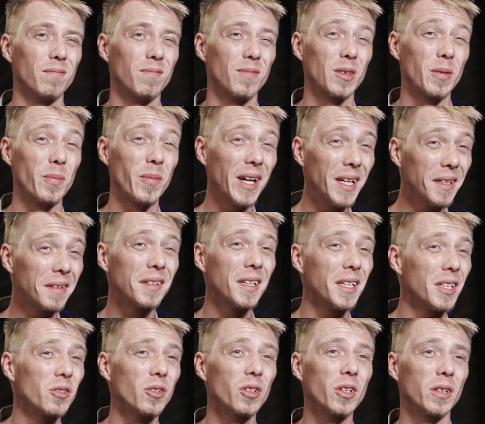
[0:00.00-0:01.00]
The main
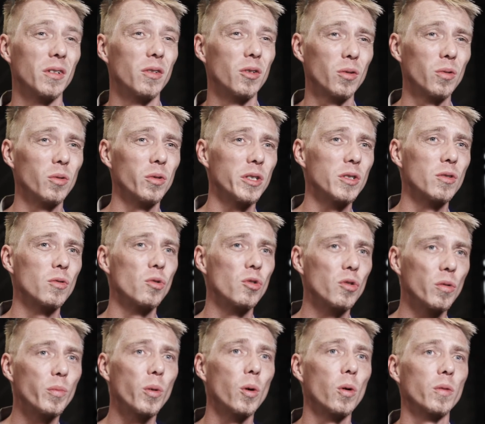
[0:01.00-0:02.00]
thing you can do is to
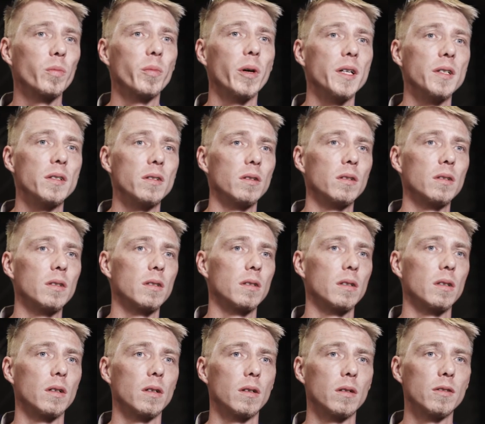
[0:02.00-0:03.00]
support patients
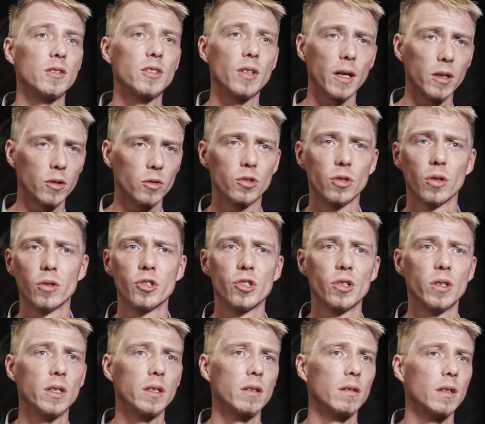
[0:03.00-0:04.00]

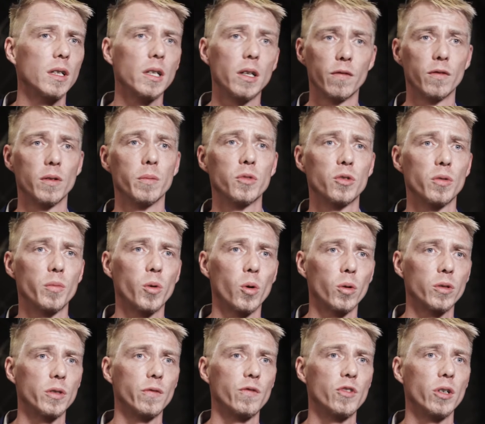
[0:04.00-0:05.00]
psychosocially, give them
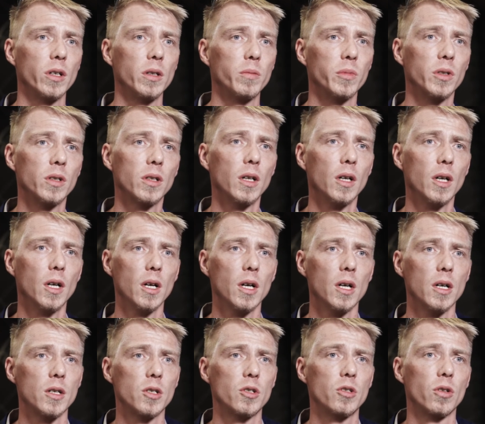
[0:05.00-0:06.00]
supportive treatment.
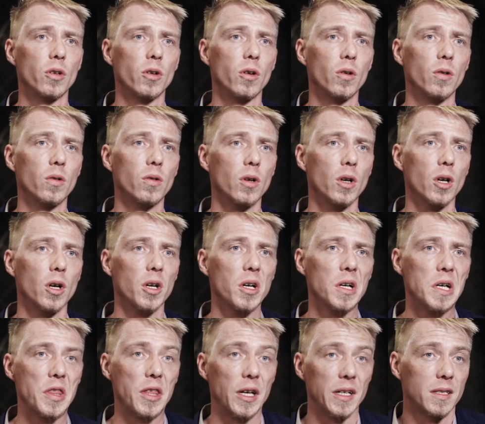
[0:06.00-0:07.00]
So
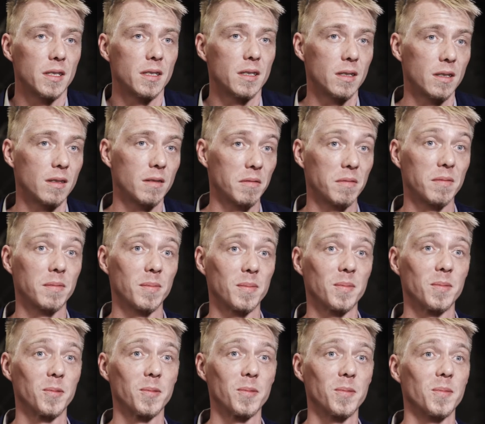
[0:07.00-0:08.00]
that's
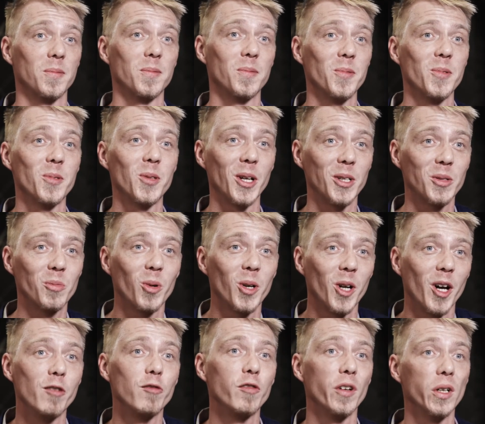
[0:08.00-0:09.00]
what
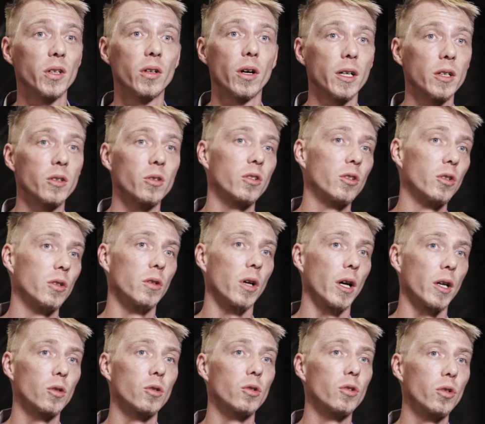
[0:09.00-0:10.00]
I felt I
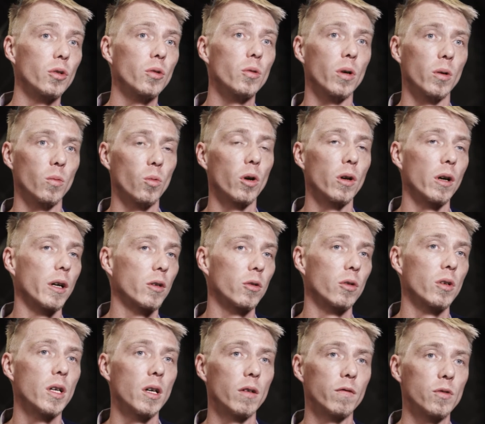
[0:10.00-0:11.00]
could do and what I
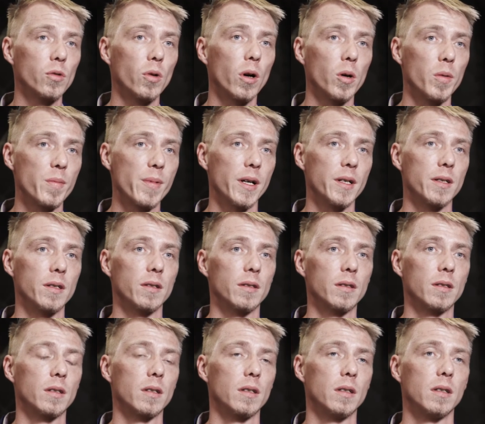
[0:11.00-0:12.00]
could give to our patients.